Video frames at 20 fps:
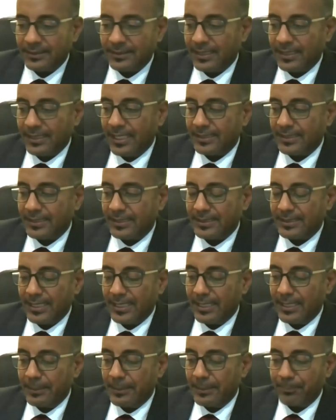that
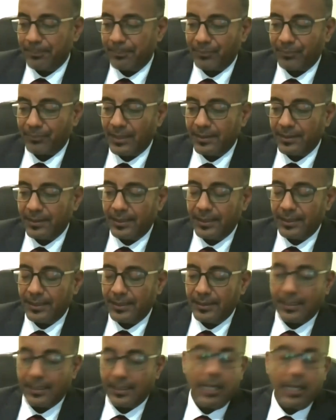
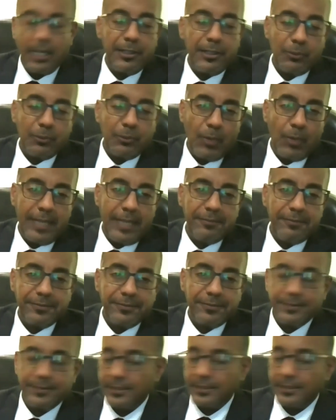the current wave
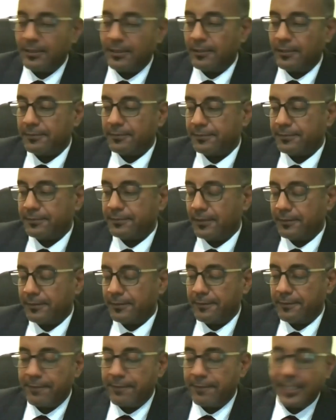of
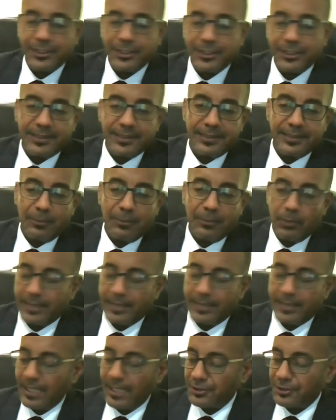infections and what
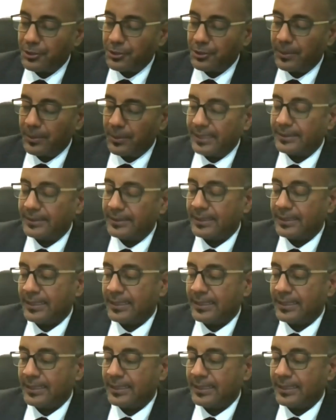that's doing